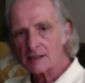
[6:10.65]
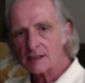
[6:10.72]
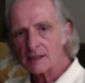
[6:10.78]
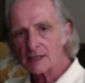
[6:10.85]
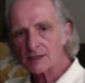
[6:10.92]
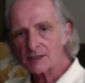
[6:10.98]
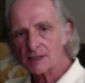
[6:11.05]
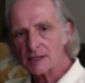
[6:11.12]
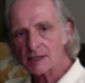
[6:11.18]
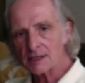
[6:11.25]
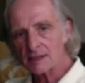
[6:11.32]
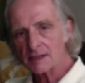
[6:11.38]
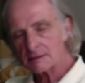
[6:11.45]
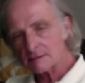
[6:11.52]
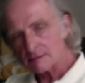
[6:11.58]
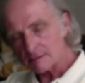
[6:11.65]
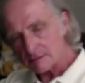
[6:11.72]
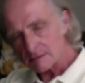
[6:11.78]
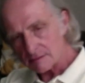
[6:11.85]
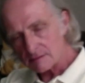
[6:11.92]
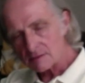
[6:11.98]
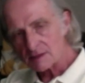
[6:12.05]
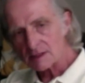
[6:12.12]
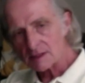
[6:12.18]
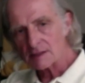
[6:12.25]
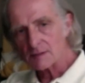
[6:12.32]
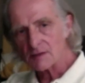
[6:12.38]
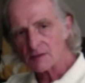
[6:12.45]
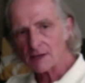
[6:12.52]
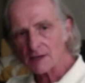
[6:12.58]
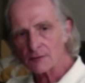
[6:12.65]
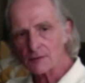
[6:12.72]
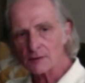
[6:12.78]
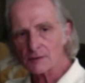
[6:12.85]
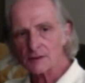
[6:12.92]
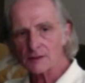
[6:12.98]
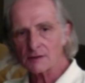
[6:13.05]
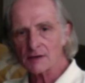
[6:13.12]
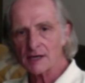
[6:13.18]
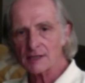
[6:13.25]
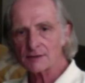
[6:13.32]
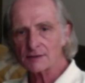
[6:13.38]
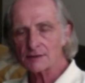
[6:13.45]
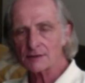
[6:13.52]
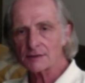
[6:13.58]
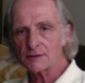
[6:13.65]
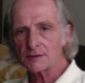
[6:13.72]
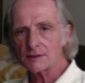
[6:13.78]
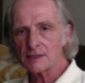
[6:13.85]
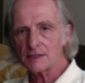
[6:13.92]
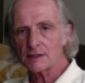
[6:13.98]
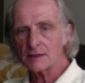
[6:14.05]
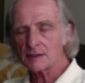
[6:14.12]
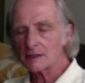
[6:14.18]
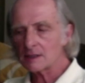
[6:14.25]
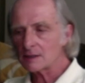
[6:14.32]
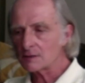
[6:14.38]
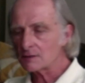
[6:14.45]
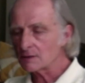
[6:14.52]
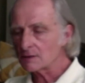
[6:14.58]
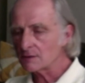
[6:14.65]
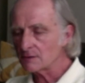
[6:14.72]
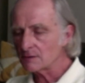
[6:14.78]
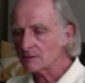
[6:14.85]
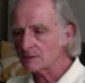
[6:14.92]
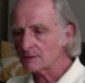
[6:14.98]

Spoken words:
Actually, I did some of that work with a graduate student here at Oklahoma.